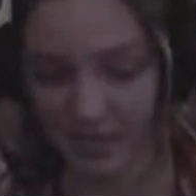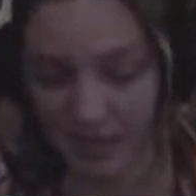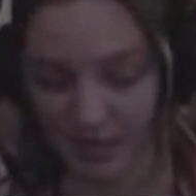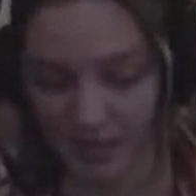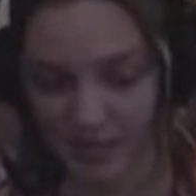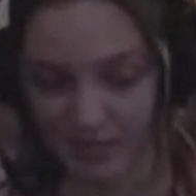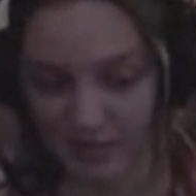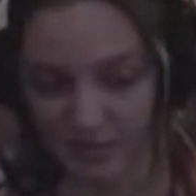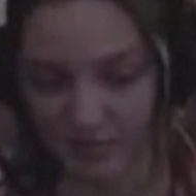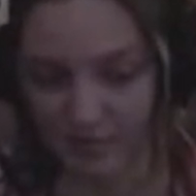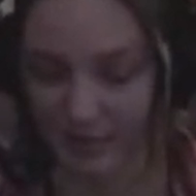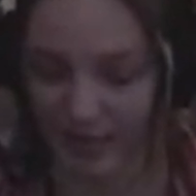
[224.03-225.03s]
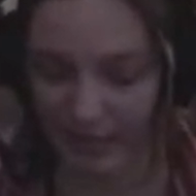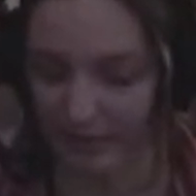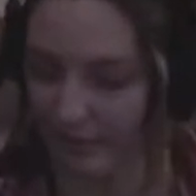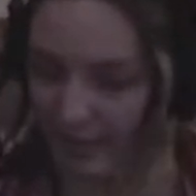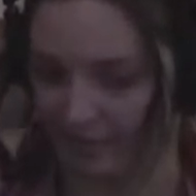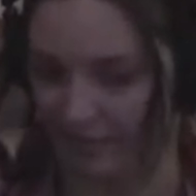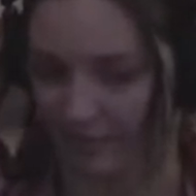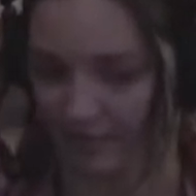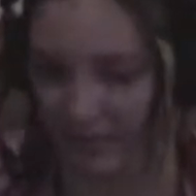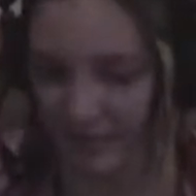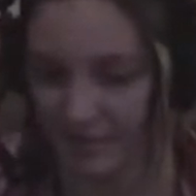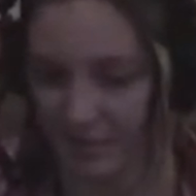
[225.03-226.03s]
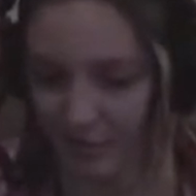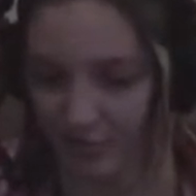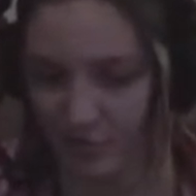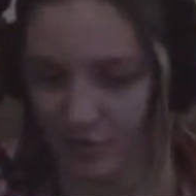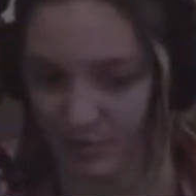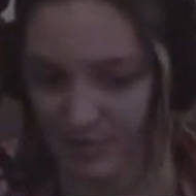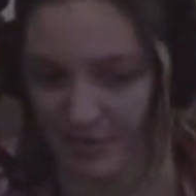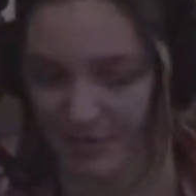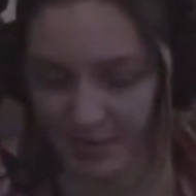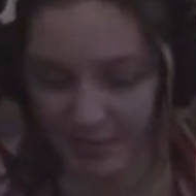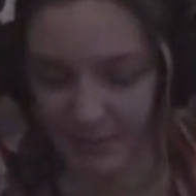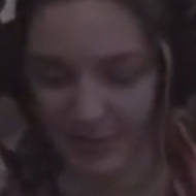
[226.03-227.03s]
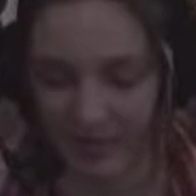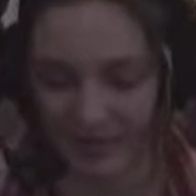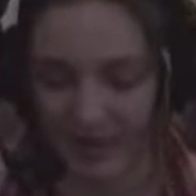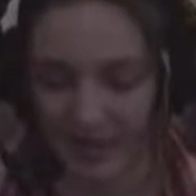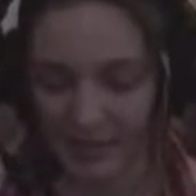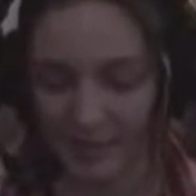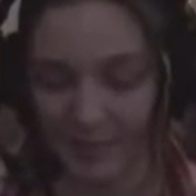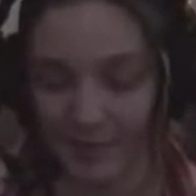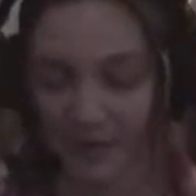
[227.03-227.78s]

until 8 or 8:30, so she wasn't able to make the game.